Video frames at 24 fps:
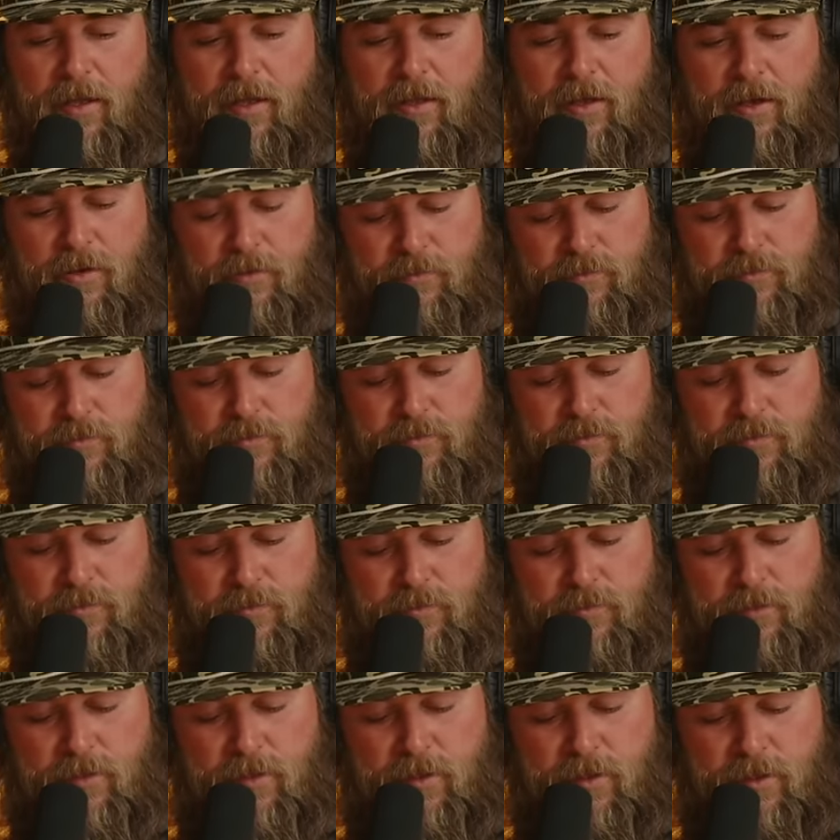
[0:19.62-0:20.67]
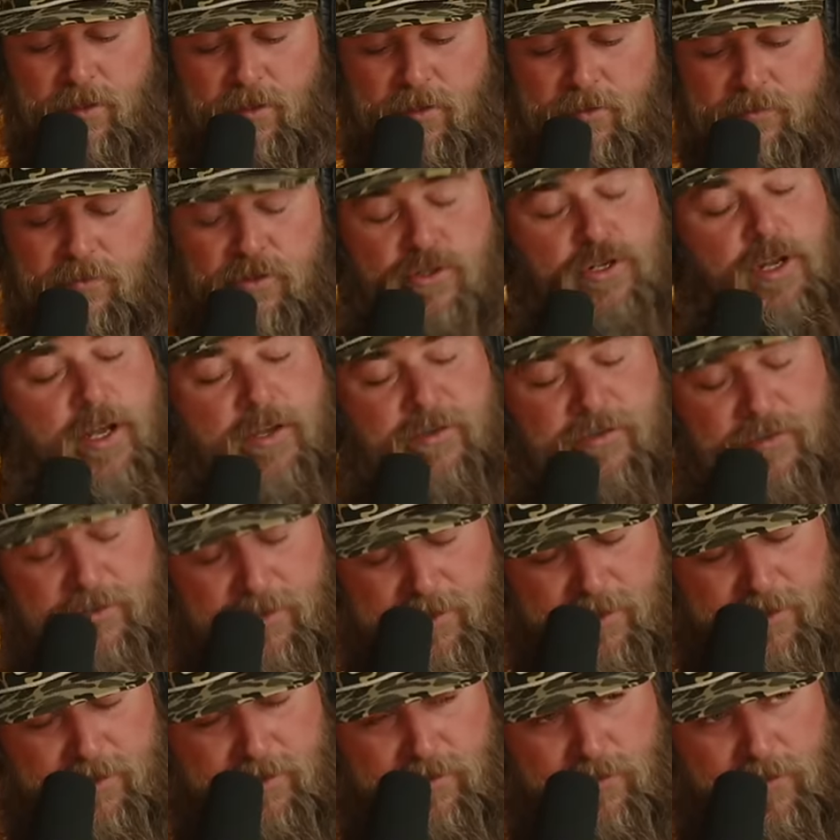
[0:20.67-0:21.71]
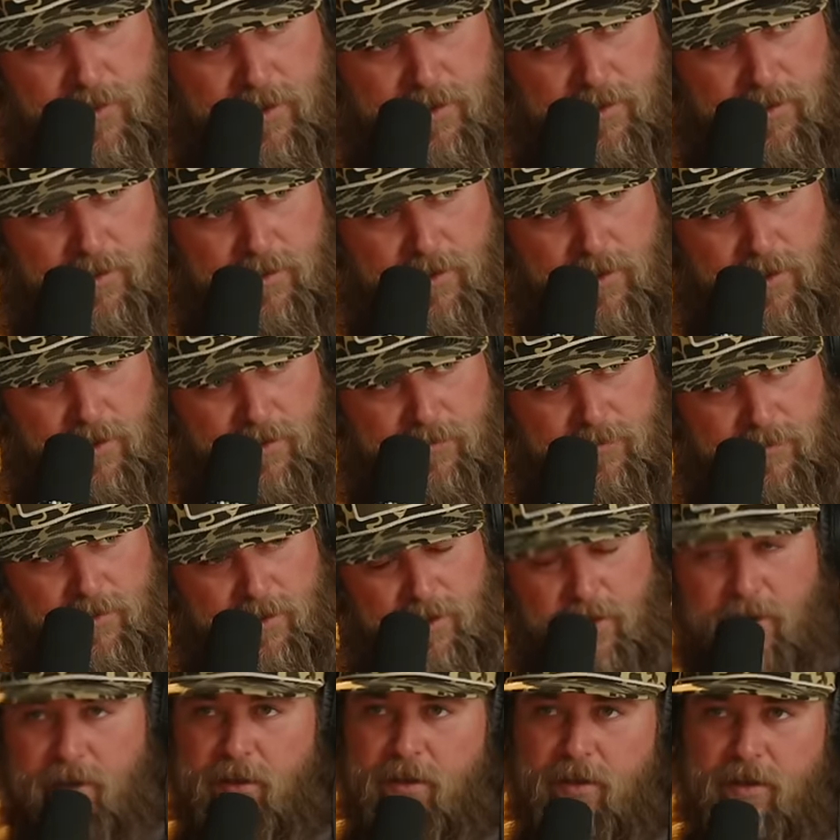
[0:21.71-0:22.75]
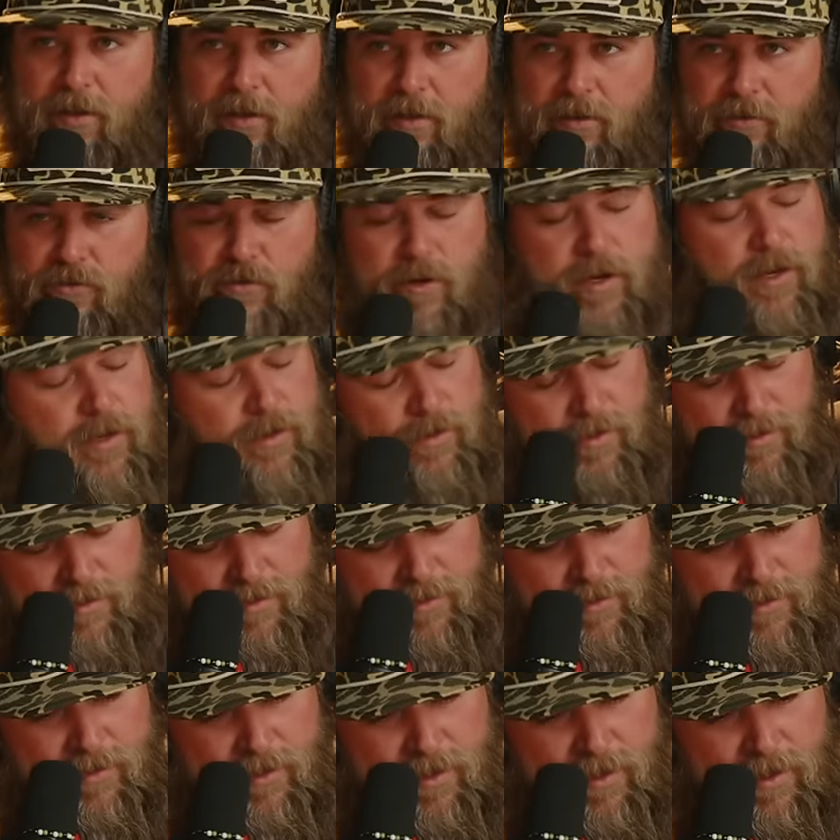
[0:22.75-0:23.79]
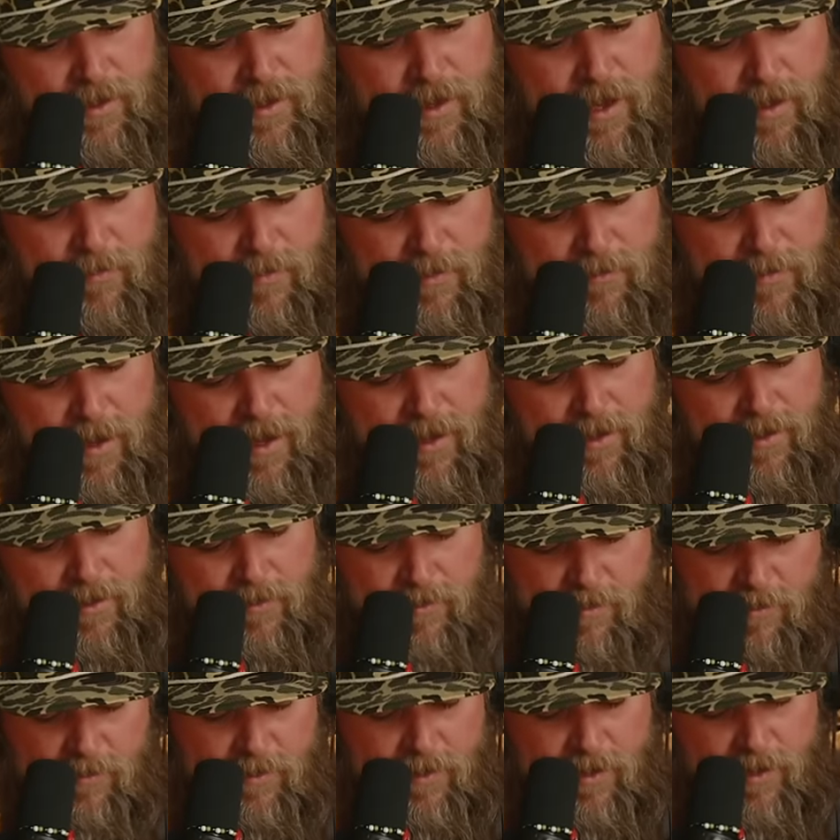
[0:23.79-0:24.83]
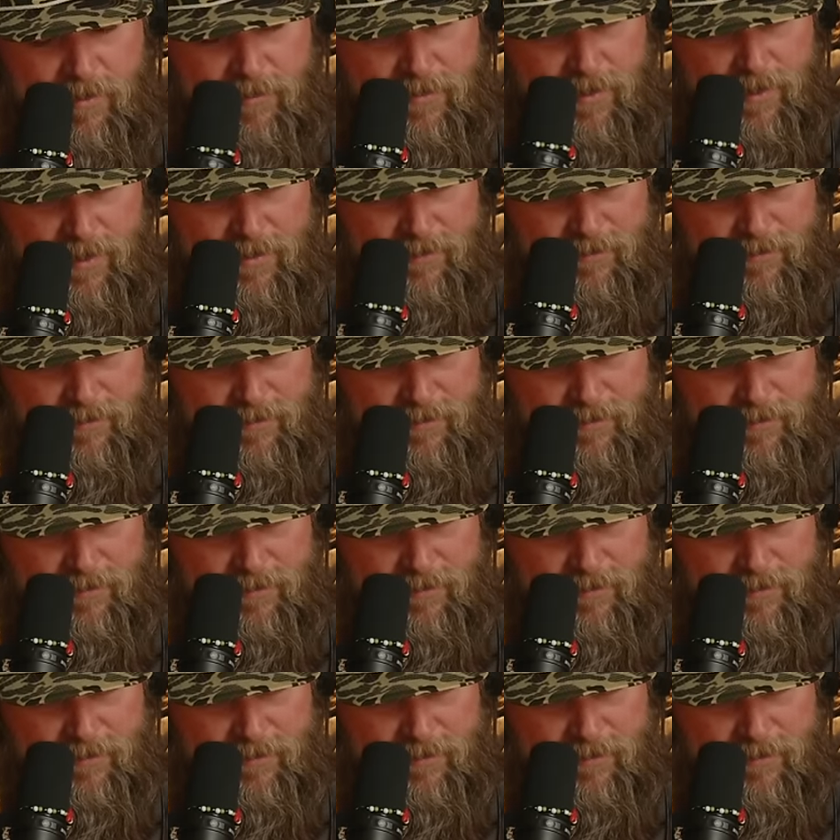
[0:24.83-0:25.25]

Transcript: you know, uh, Justin is quite the coffee drinker, and he got me back going on coffee.